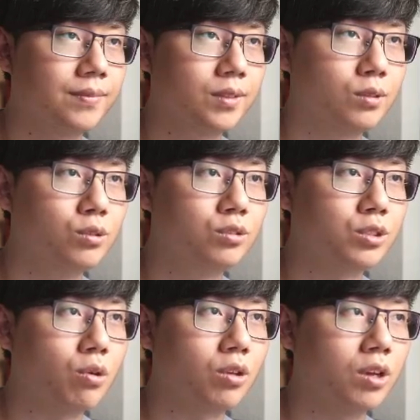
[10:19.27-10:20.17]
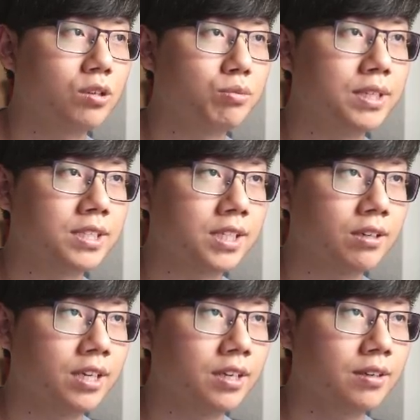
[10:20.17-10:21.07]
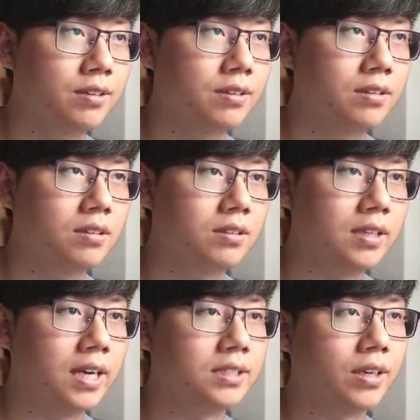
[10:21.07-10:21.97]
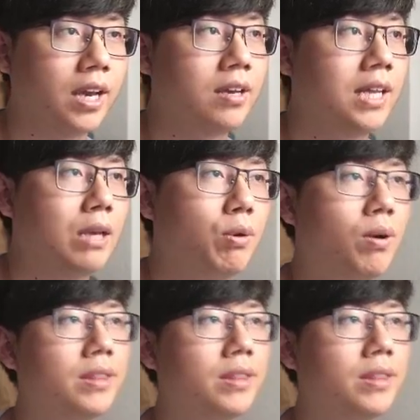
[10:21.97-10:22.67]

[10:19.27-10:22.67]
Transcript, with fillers: ooh, so close. We just kill here. Nice. Okay, I think we won.